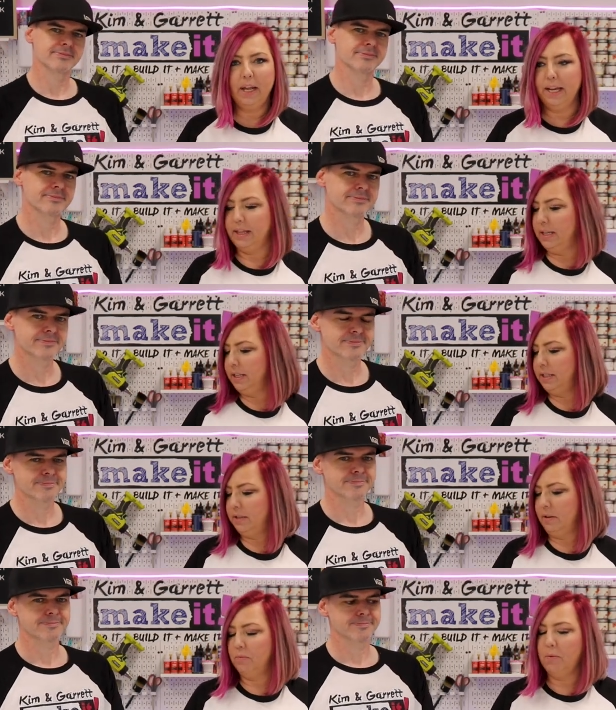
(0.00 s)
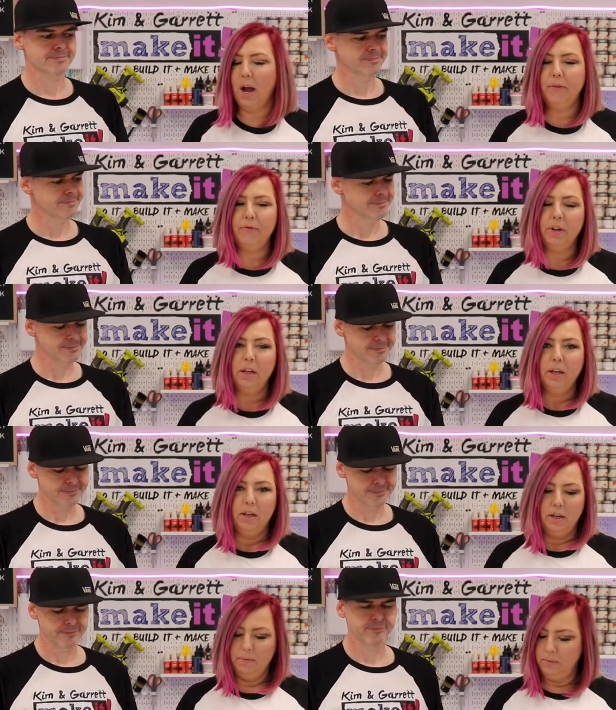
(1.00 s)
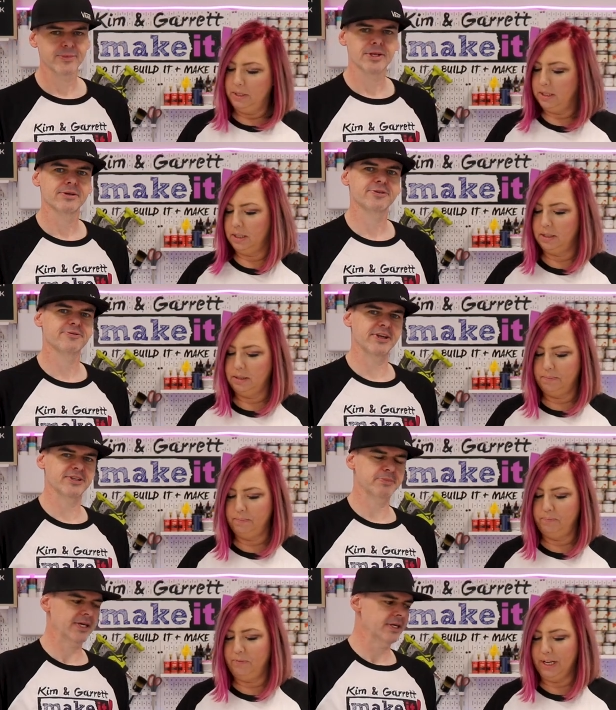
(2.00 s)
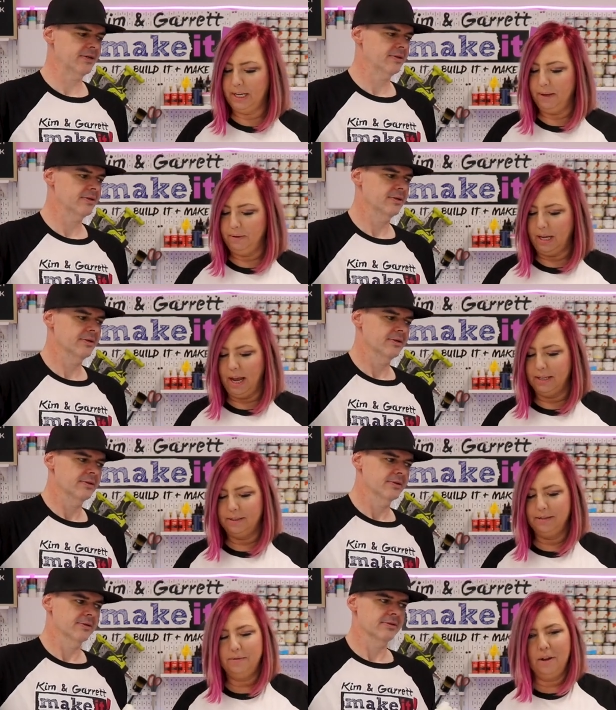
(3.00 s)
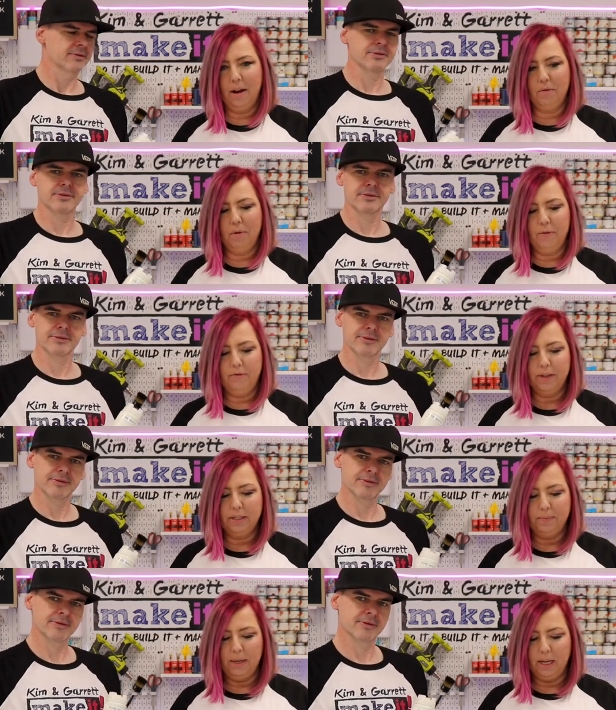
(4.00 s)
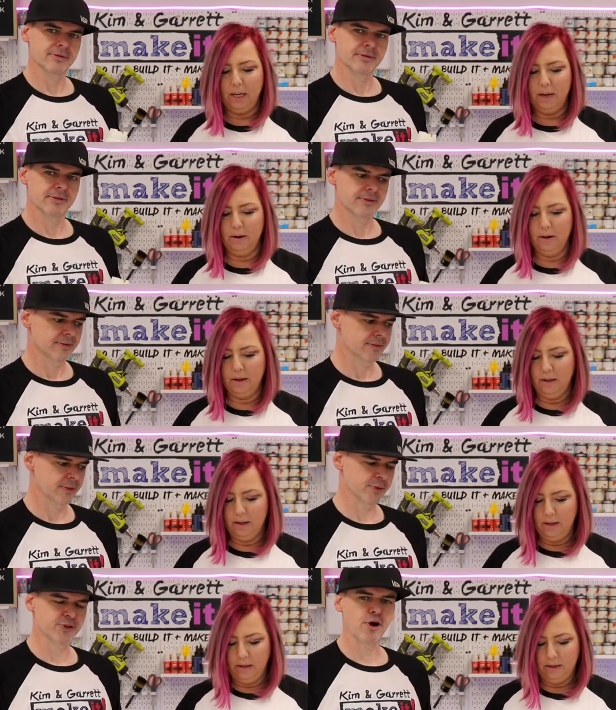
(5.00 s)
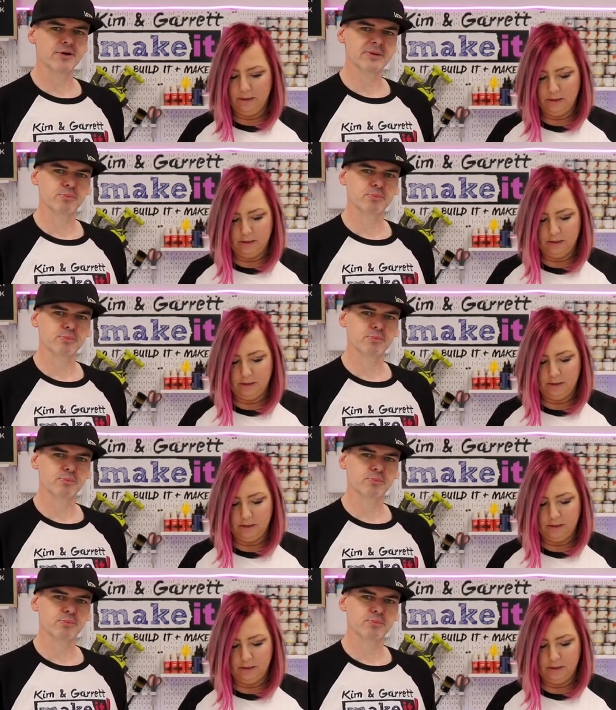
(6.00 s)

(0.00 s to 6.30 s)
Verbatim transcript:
Speaker 1: like this, rough, what is this? Fence picket? Thick, yes, a rough fence picket here.
Speaker 2: So it's already